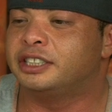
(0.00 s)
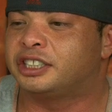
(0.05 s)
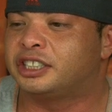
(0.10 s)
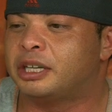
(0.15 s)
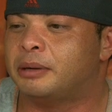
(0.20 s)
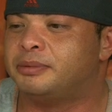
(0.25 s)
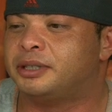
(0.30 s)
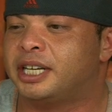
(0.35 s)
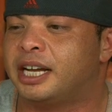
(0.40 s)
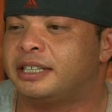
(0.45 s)
the
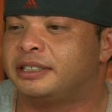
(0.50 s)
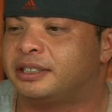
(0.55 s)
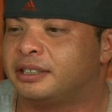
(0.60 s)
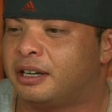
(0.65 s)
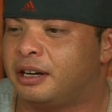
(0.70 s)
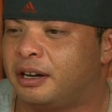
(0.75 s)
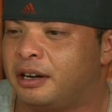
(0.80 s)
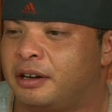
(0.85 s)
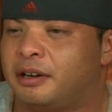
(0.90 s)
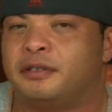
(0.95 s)
subject
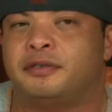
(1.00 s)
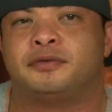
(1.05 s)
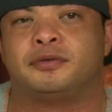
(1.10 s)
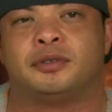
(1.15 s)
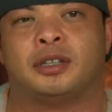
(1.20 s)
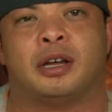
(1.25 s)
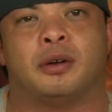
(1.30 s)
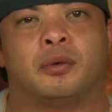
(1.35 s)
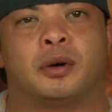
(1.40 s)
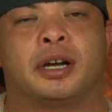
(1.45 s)
of,
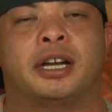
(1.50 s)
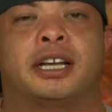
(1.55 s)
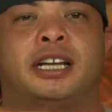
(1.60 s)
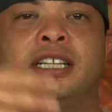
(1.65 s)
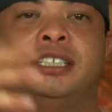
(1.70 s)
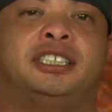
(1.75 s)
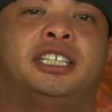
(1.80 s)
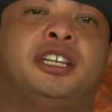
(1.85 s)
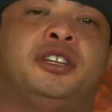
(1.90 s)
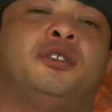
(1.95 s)
we're going to
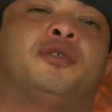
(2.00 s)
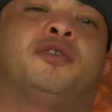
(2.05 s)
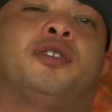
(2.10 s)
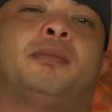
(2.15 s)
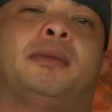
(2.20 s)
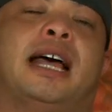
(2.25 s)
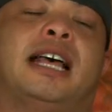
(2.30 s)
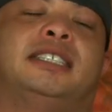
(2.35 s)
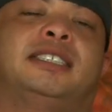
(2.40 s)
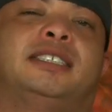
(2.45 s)
continue
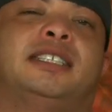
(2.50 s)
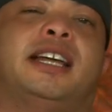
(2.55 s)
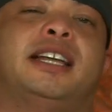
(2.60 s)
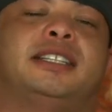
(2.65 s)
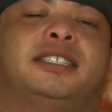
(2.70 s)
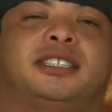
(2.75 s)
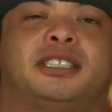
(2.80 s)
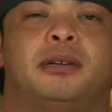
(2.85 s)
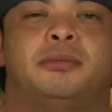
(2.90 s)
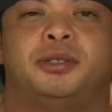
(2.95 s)
from last
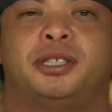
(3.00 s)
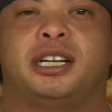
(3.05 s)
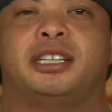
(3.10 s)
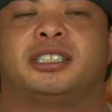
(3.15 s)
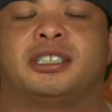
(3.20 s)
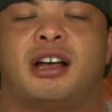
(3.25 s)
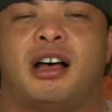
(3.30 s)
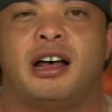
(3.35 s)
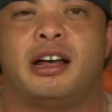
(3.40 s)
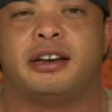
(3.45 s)
night's
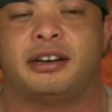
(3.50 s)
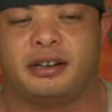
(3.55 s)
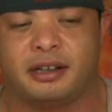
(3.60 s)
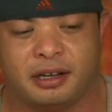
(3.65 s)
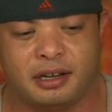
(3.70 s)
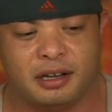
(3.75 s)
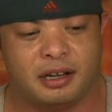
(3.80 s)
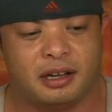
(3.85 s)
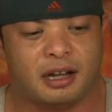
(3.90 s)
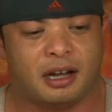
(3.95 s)
subject on
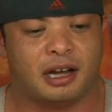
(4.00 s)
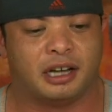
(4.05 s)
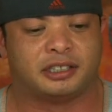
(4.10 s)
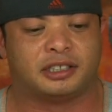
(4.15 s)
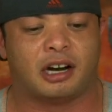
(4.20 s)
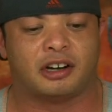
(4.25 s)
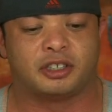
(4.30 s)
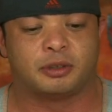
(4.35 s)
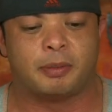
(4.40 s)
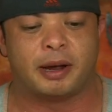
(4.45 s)

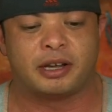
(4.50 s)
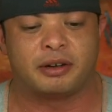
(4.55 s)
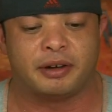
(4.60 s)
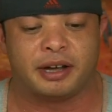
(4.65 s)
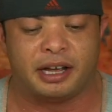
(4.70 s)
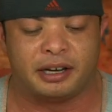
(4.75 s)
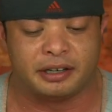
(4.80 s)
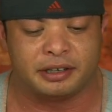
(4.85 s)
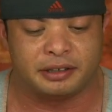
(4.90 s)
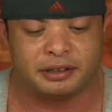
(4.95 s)
Dr. Michael
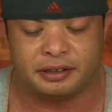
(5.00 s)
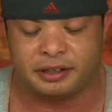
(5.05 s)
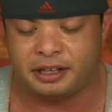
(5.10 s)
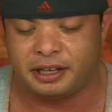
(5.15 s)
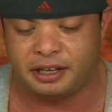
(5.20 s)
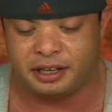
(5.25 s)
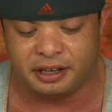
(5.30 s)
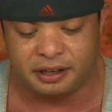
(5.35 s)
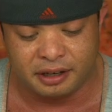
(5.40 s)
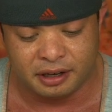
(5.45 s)
Ellert,
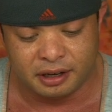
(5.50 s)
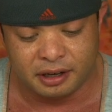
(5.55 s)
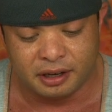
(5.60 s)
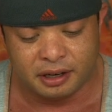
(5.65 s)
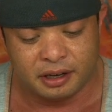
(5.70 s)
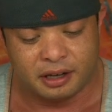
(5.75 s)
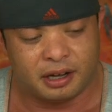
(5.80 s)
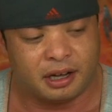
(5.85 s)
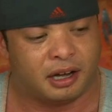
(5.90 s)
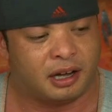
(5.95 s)
the
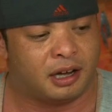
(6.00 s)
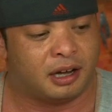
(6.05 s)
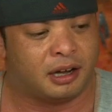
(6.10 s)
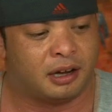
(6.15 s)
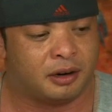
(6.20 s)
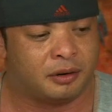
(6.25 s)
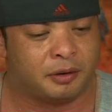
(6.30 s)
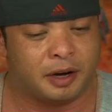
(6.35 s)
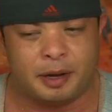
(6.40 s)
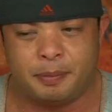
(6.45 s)

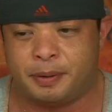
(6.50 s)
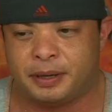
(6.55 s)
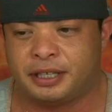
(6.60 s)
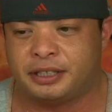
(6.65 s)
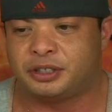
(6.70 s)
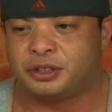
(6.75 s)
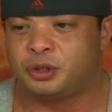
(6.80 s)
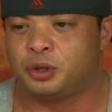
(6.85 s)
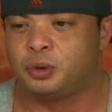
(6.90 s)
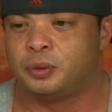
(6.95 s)

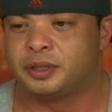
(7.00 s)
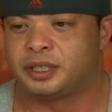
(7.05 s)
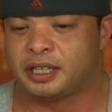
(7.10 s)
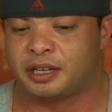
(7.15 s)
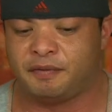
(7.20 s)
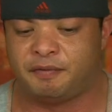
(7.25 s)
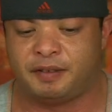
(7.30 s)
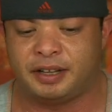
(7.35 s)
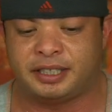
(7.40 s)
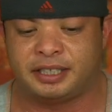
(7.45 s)
rapist who was
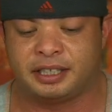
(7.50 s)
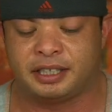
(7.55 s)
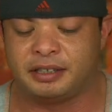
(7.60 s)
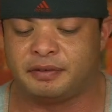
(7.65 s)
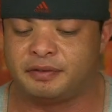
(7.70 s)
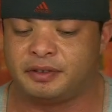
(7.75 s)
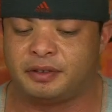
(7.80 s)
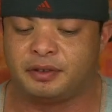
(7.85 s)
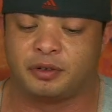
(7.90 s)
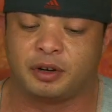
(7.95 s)
convicted
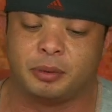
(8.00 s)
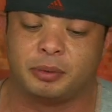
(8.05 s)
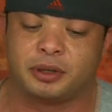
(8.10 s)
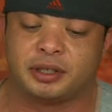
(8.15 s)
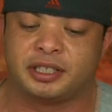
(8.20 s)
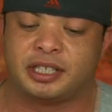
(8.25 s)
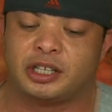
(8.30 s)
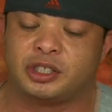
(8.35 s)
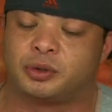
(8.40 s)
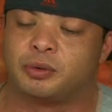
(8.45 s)
of criminal
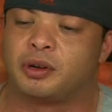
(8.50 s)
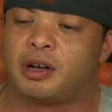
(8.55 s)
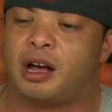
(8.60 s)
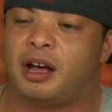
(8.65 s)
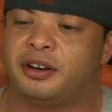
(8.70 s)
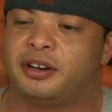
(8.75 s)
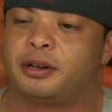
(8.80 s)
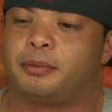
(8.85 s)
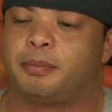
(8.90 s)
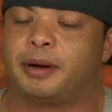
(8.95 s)
sexual
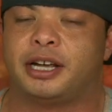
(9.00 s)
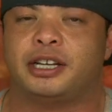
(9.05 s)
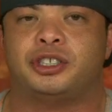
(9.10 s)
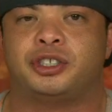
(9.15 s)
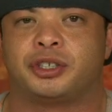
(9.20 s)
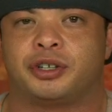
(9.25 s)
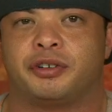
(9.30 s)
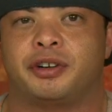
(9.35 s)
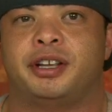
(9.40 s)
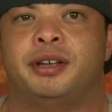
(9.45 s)
conduct by a
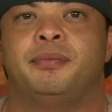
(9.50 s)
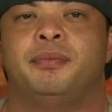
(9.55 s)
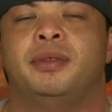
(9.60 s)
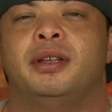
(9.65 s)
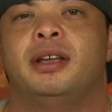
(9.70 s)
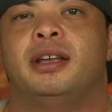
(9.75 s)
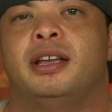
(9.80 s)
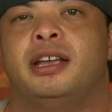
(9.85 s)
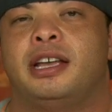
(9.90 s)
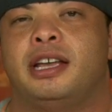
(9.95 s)
jury
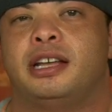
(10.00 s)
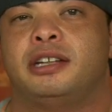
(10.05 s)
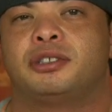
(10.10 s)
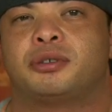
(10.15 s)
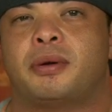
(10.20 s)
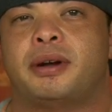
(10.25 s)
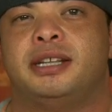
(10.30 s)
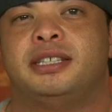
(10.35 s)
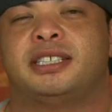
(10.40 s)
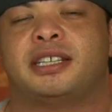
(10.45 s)
in
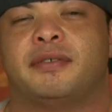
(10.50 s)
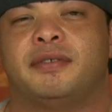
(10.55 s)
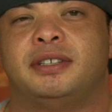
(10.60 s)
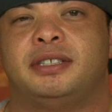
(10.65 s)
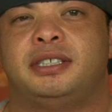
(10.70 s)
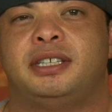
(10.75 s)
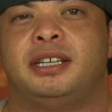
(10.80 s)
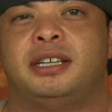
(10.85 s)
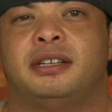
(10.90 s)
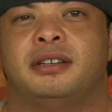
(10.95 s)

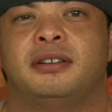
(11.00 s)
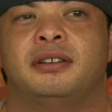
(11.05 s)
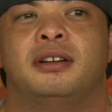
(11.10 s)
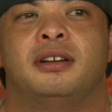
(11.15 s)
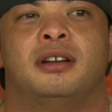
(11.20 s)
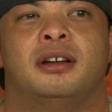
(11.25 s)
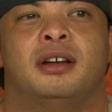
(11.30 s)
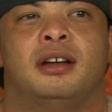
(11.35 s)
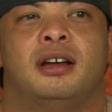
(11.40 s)
2017,